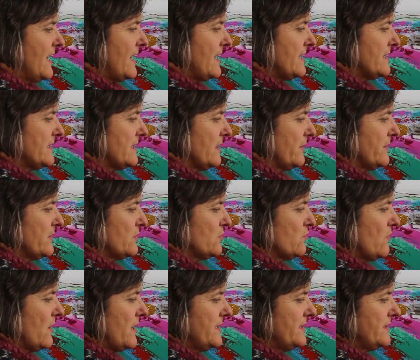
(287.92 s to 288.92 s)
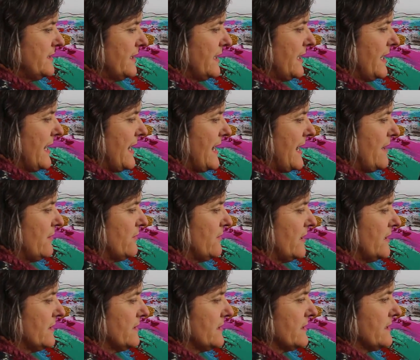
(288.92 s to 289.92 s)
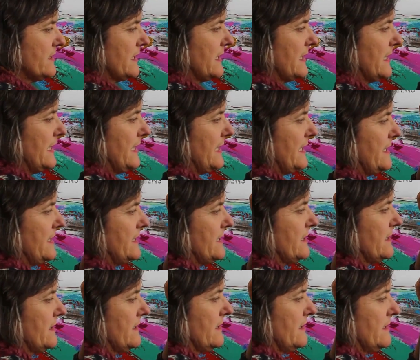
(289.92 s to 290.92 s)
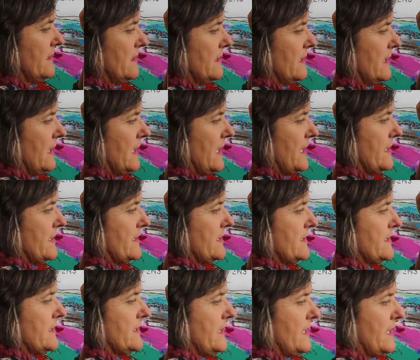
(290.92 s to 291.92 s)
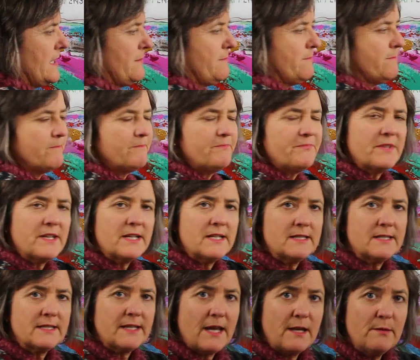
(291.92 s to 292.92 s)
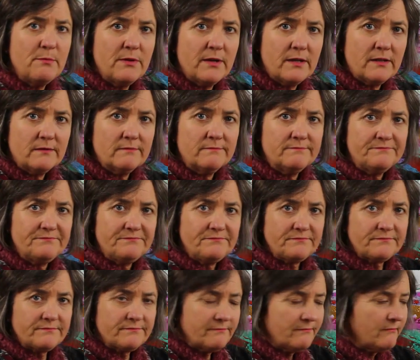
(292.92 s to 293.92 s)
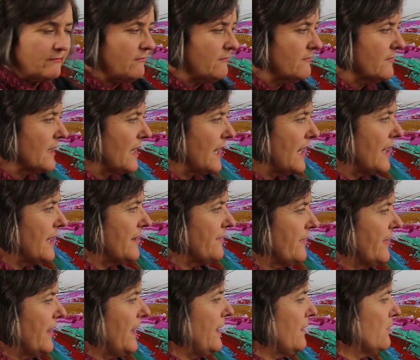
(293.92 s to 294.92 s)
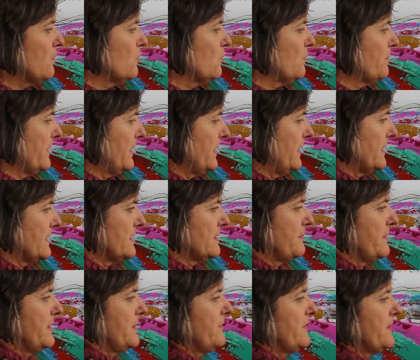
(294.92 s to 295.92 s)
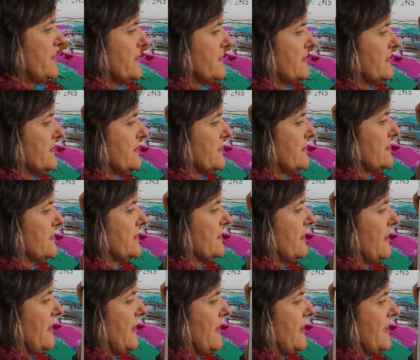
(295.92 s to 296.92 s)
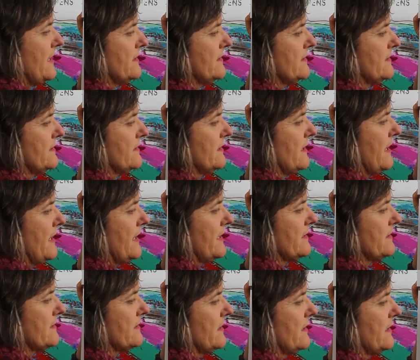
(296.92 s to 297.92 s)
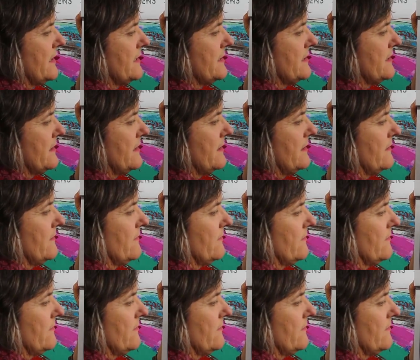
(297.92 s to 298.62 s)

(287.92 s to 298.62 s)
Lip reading: And so it tries to get out under the lid like steam escaping. And that will be experienced as anxiety.